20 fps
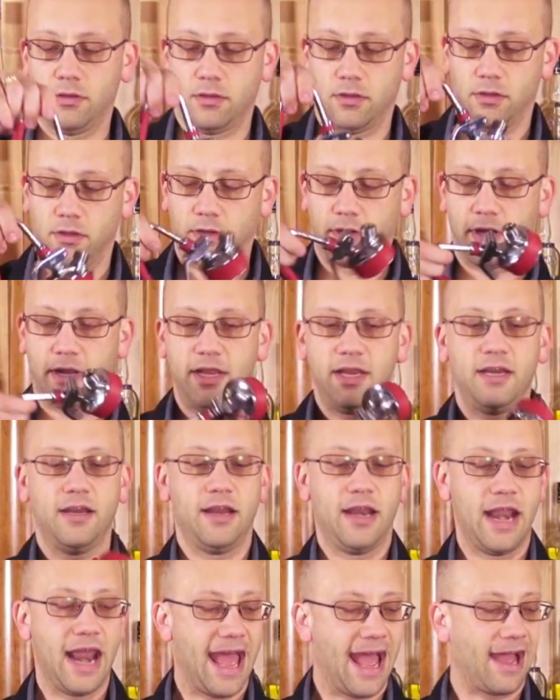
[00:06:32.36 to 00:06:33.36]
All right,
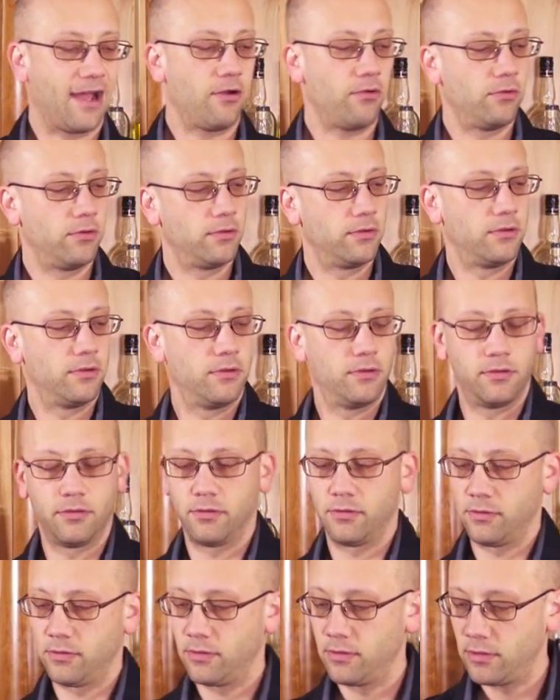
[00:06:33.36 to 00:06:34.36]
now
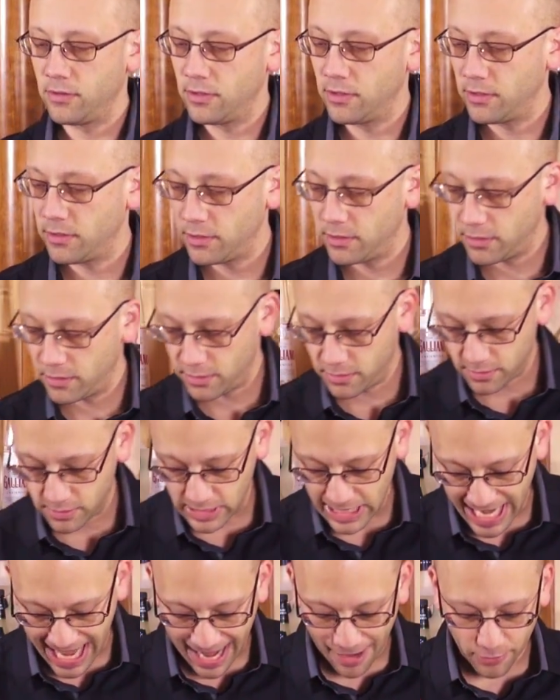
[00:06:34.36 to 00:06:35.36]

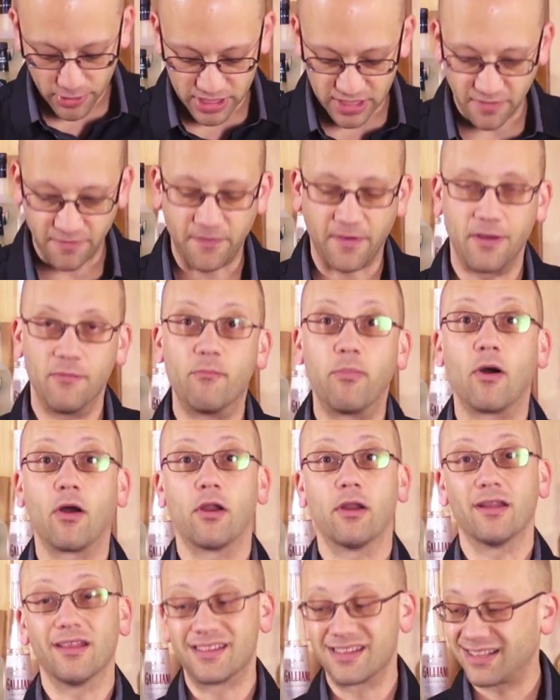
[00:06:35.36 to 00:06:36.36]
is the fun
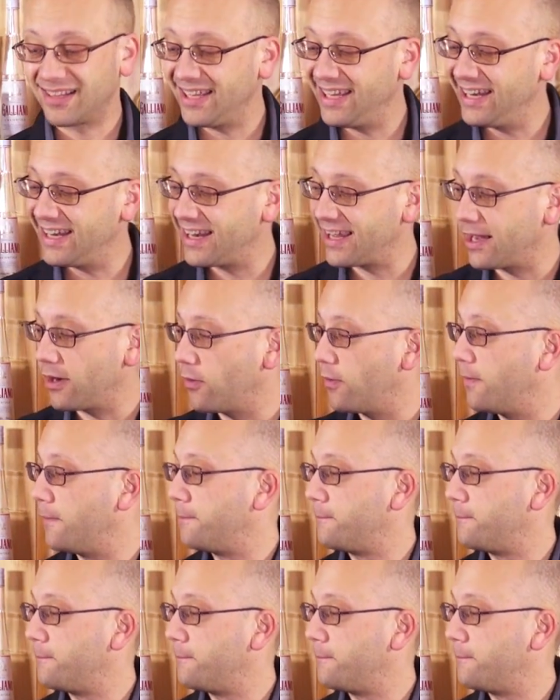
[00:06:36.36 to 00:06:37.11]
part. Let's clean it out.